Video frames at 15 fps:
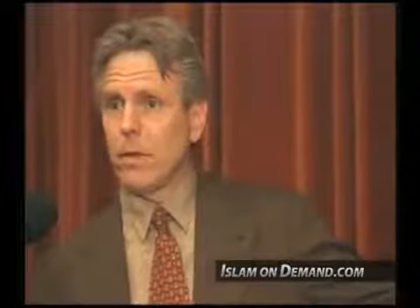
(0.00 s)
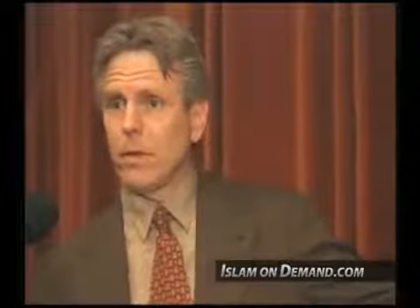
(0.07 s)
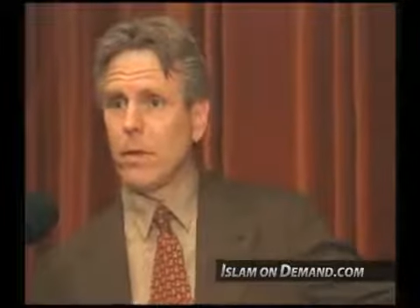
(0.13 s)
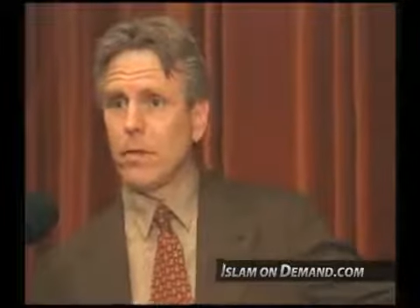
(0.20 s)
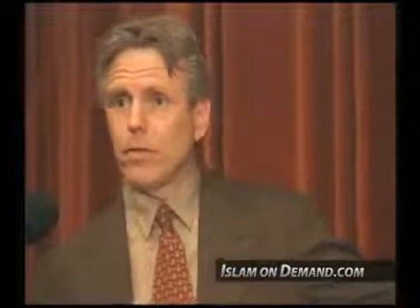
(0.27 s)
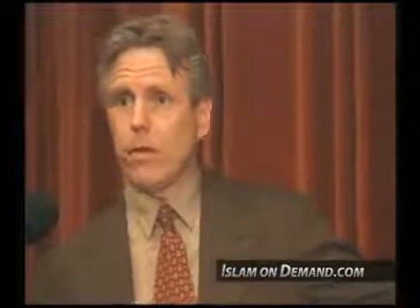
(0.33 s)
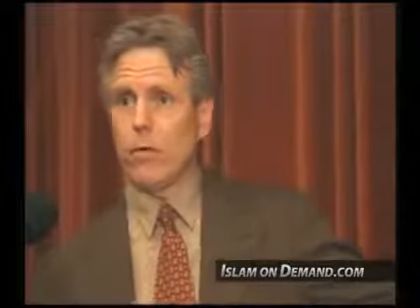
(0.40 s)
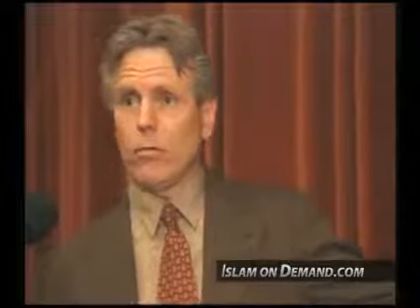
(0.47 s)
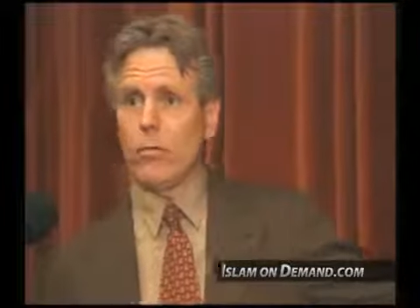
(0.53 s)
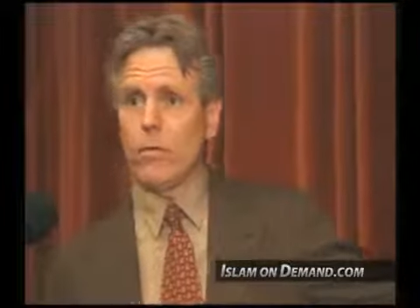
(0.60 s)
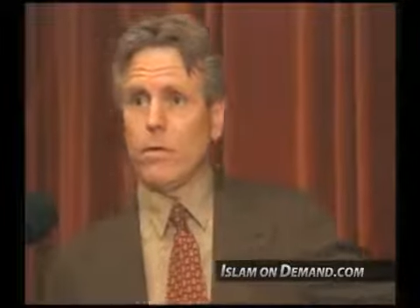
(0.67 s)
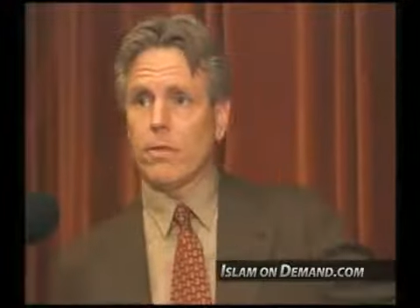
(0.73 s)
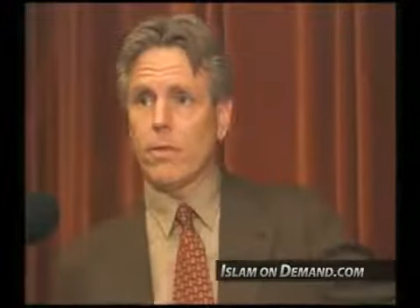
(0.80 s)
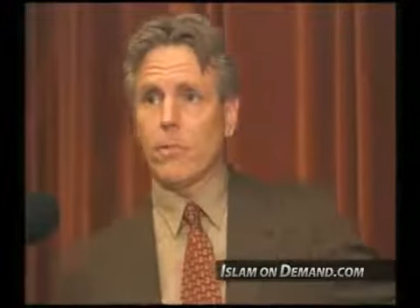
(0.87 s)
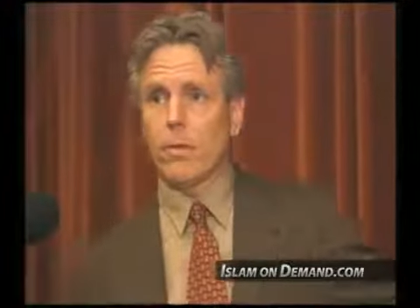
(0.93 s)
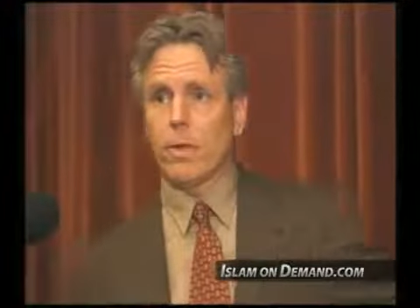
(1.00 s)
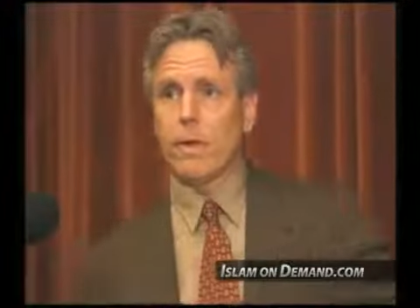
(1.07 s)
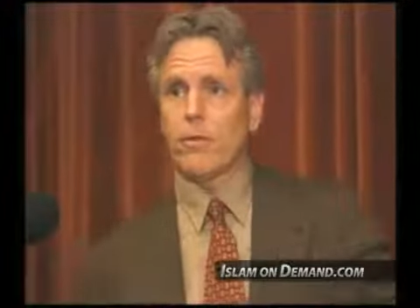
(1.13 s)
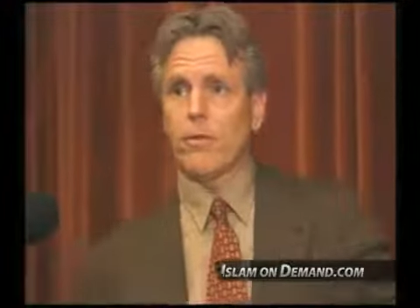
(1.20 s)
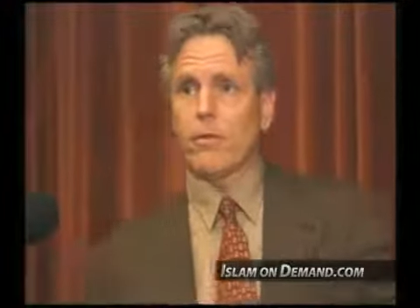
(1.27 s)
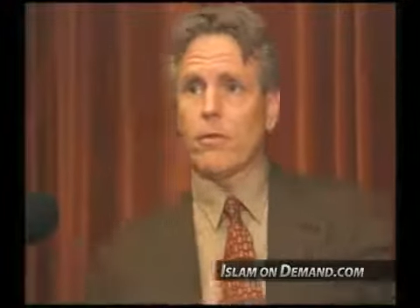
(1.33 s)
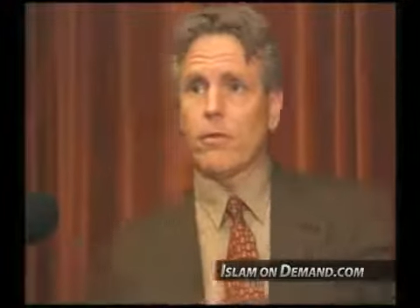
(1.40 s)
and so some
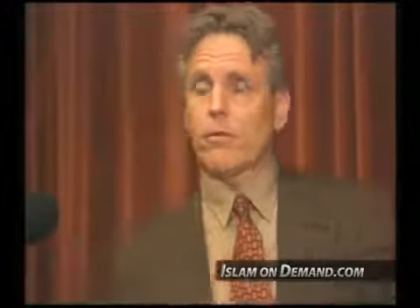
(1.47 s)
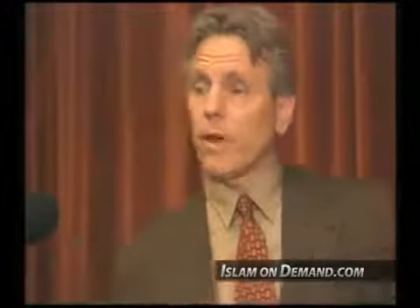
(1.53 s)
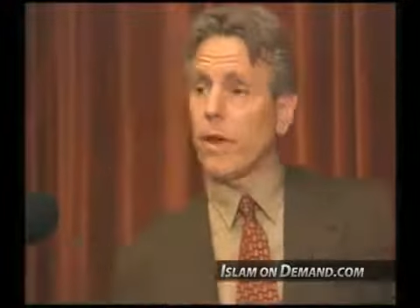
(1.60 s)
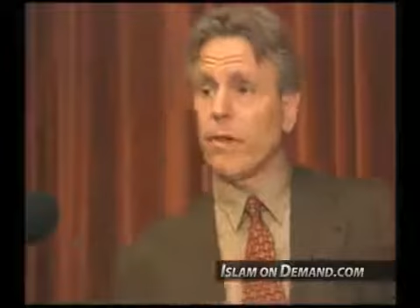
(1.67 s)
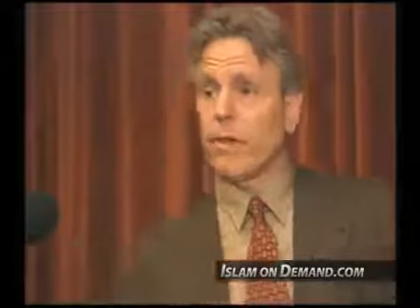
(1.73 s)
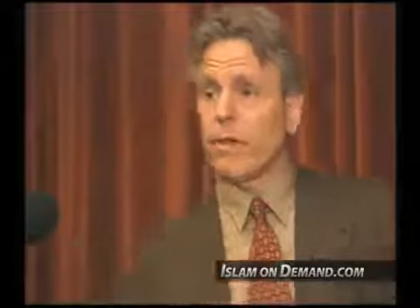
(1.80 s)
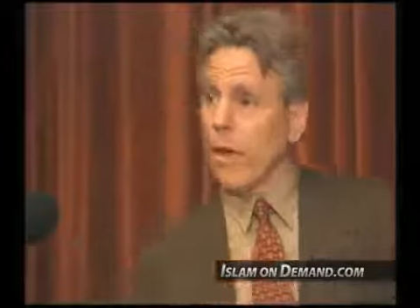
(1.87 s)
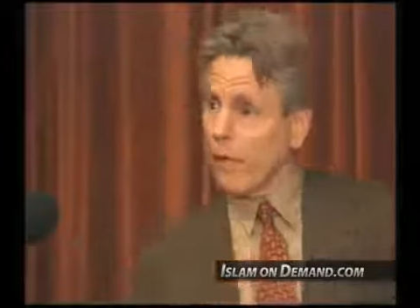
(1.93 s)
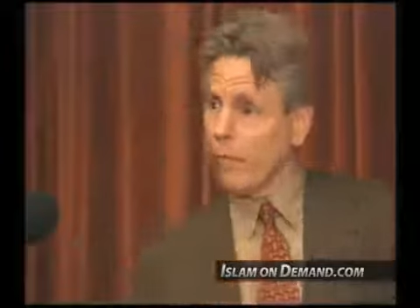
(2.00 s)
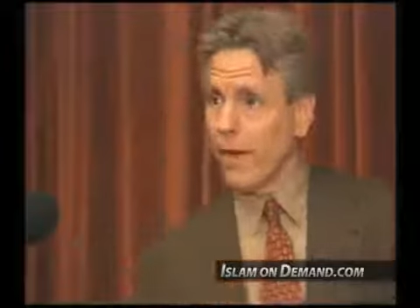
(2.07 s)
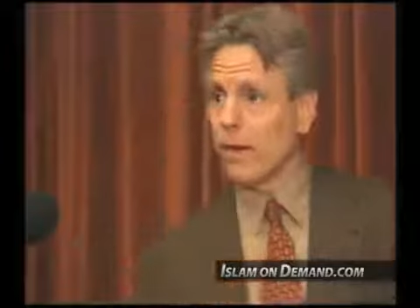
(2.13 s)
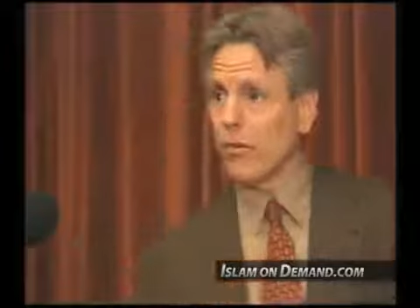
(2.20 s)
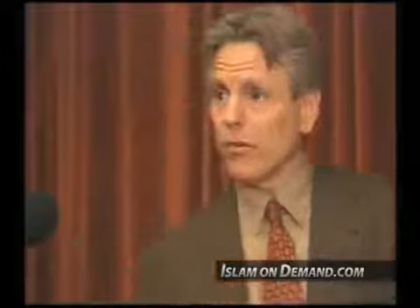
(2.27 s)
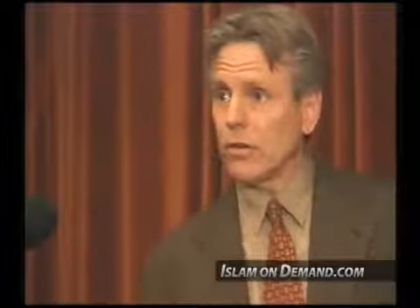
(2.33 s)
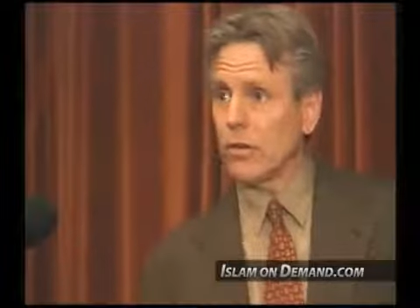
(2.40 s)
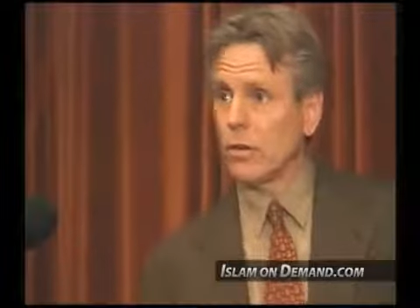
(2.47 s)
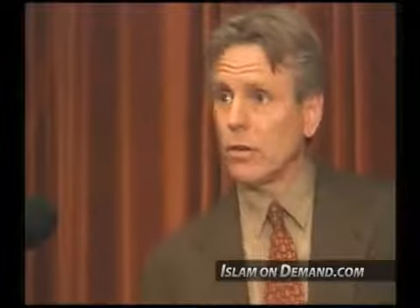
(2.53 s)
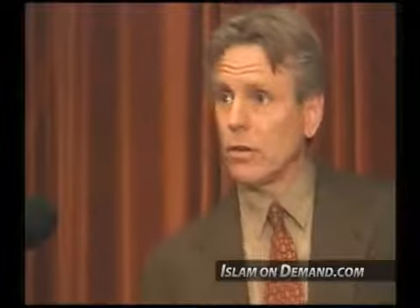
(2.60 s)
religions stress salvation,